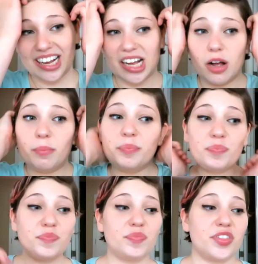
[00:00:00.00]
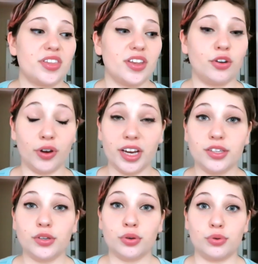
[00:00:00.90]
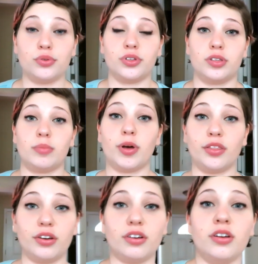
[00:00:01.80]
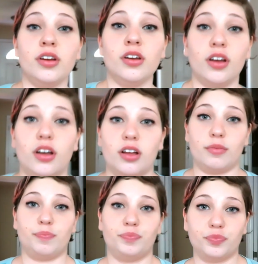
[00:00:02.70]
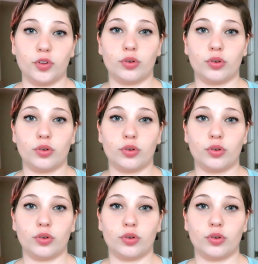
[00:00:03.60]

Um, Grace, who is the mother um,